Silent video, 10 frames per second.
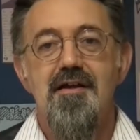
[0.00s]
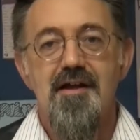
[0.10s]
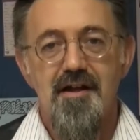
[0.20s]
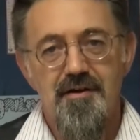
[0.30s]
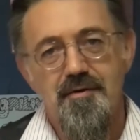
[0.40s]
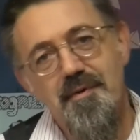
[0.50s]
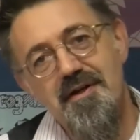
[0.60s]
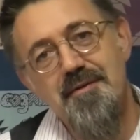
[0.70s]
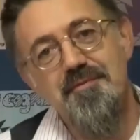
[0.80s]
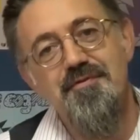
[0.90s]
Hello, my
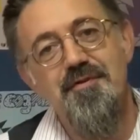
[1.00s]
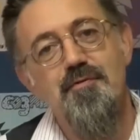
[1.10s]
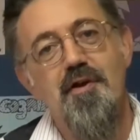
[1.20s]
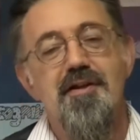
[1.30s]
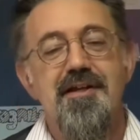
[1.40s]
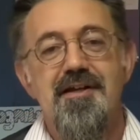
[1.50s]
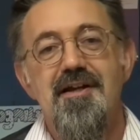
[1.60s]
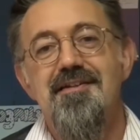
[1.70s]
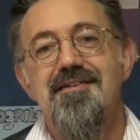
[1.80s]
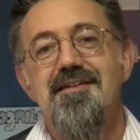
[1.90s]
name is Phil Rugling and
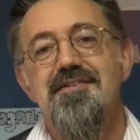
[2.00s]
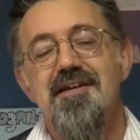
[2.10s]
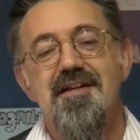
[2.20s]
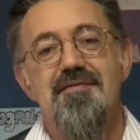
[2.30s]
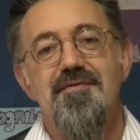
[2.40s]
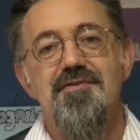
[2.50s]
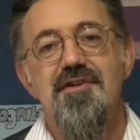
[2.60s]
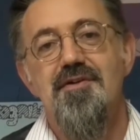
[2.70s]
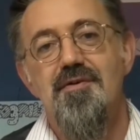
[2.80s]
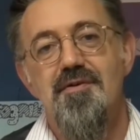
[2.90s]
I teach A-level
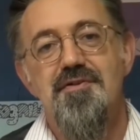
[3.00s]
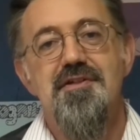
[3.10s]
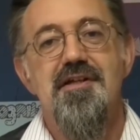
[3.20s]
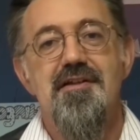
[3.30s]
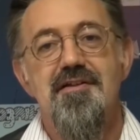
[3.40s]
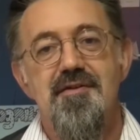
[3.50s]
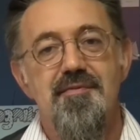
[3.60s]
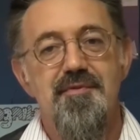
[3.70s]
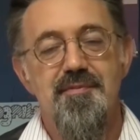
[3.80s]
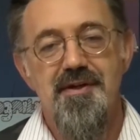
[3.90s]
psychology
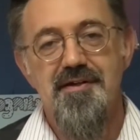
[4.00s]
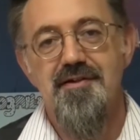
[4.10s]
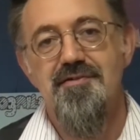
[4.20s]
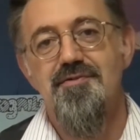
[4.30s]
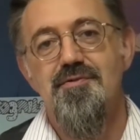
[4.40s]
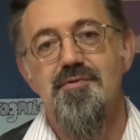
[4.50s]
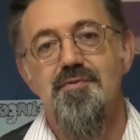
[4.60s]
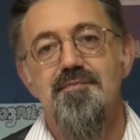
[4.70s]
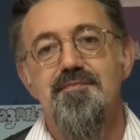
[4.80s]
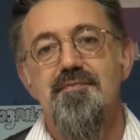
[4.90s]
at the Maynard
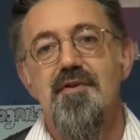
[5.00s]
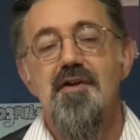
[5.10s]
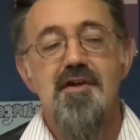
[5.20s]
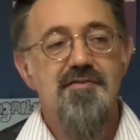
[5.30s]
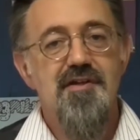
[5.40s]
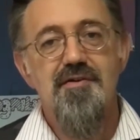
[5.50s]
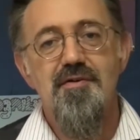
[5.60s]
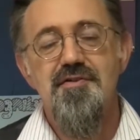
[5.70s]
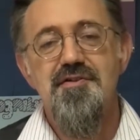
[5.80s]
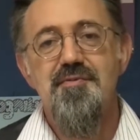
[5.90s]
School.
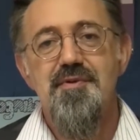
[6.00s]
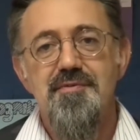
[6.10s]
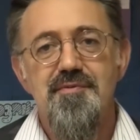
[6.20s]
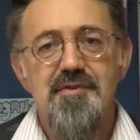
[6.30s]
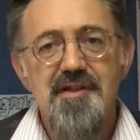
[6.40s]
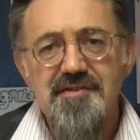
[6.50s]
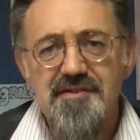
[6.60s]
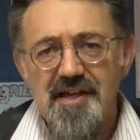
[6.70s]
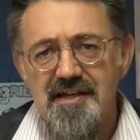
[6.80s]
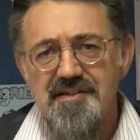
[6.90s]
Psychology is
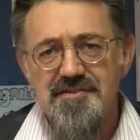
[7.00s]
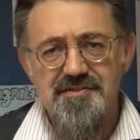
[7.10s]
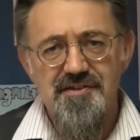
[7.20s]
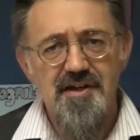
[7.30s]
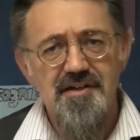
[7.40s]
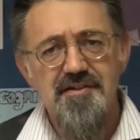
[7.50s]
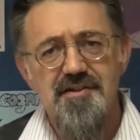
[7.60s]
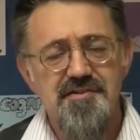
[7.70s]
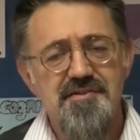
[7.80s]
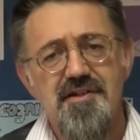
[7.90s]
the
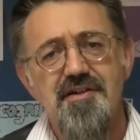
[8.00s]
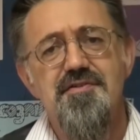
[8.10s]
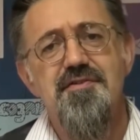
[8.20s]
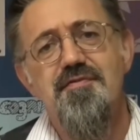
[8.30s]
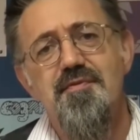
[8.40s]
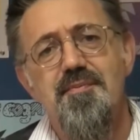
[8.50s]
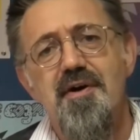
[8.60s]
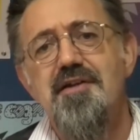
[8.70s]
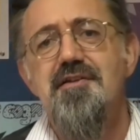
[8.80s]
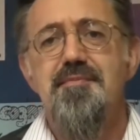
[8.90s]
science of
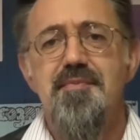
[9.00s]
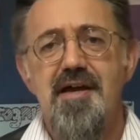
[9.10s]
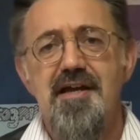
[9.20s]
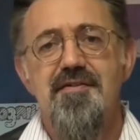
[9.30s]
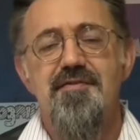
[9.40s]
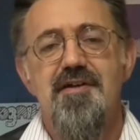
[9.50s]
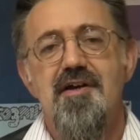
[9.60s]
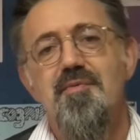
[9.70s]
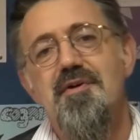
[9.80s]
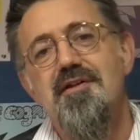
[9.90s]
mind and behaviour,
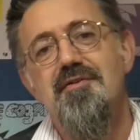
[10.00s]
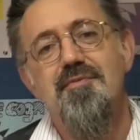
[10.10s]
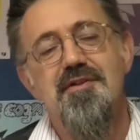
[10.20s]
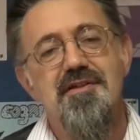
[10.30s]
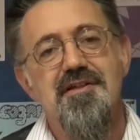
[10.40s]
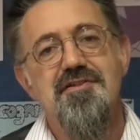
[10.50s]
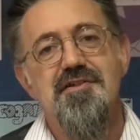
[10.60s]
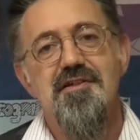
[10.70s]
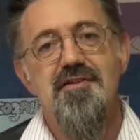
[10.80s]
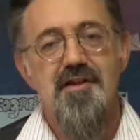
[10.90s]
and we teach
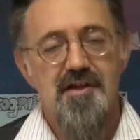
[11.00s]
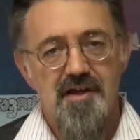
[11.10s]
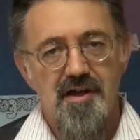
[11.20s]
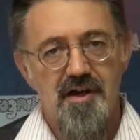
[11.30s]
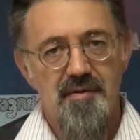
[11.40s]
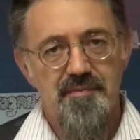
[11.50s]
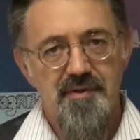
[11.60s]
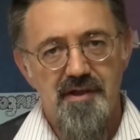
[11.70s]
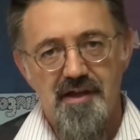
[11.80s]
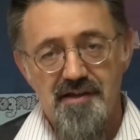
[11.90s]
it
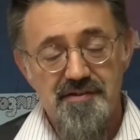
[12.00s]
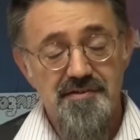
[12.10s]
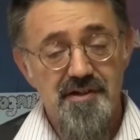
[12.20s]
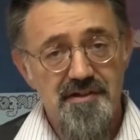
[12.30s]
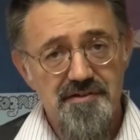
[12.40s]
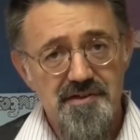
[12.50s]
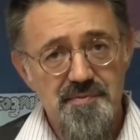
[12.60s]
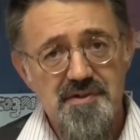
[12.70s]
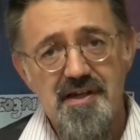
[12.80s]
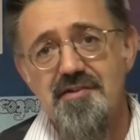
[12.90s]
as a science
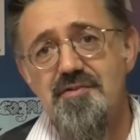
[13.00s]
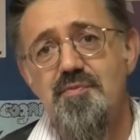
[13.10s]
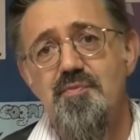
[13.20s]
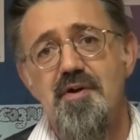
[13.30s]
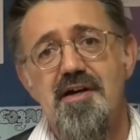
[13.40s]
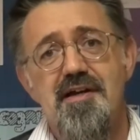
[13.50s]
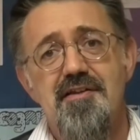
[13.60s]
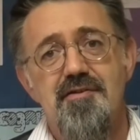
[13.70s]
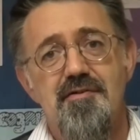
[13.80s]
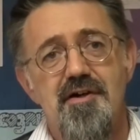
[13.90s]
subject where
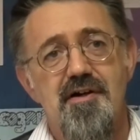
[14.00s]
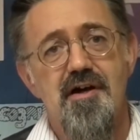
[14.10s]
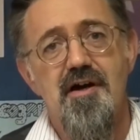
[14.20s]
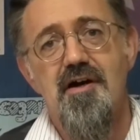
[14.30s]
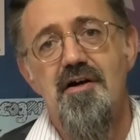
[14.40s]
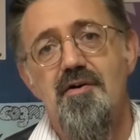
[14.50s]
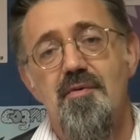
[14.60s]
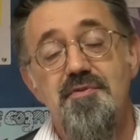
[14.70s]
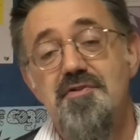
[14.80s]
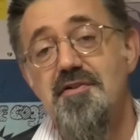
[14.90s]
there are
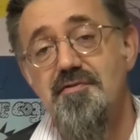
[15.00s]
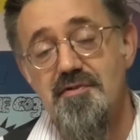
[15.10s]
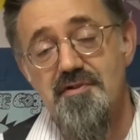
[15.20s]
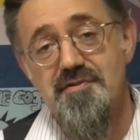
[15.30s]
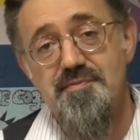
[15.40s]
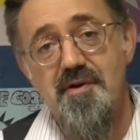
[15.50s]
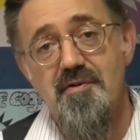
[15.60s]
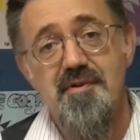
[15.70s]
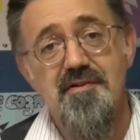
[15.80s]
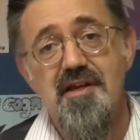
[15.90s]
opportunities for
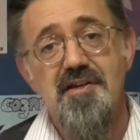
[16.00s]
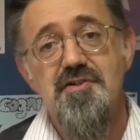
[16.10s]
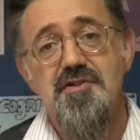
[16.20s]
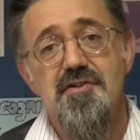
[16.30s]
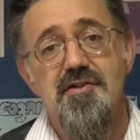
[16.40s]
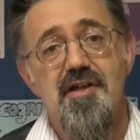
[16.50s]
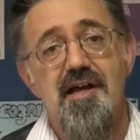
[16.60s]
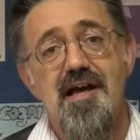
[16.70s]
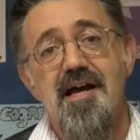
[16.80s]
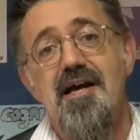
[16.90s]
experimentation,
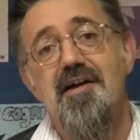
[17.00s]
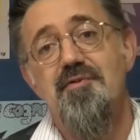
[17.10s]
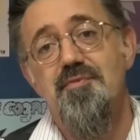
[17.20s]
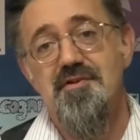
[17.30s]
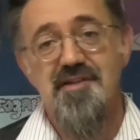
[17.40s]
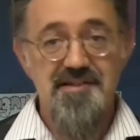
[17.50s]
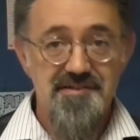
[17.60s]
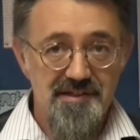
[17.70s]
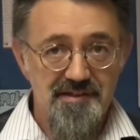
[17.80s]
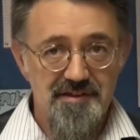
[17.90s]
and we're
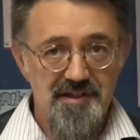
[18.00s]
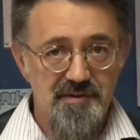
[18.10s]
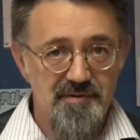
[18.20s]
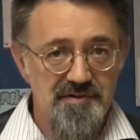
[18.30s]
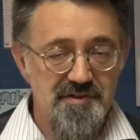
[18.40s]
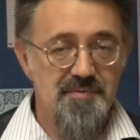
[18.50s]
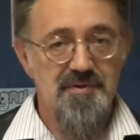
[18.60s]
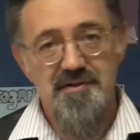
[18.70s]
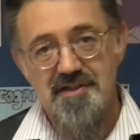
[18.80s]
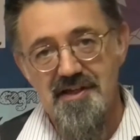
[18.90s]
testing theories and we're
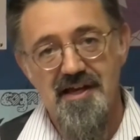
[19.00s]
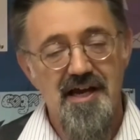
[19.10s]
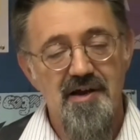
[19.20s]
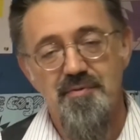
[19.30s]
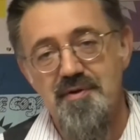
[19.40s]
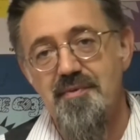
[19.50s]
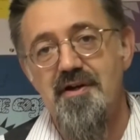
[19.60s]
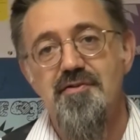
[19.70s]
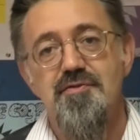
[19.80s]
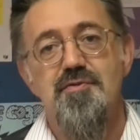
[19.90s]
looking at how we
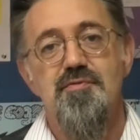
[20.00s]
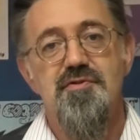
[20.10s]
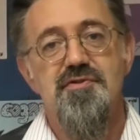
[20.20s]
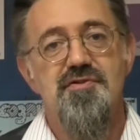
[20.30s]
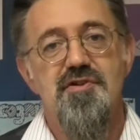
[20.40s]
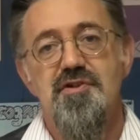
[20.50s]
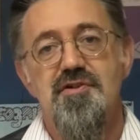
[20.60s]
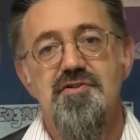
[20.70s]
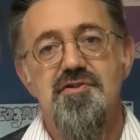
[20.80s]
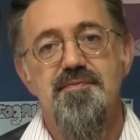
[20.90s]
might do
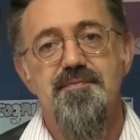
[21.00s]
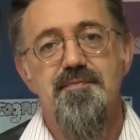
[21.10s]
research.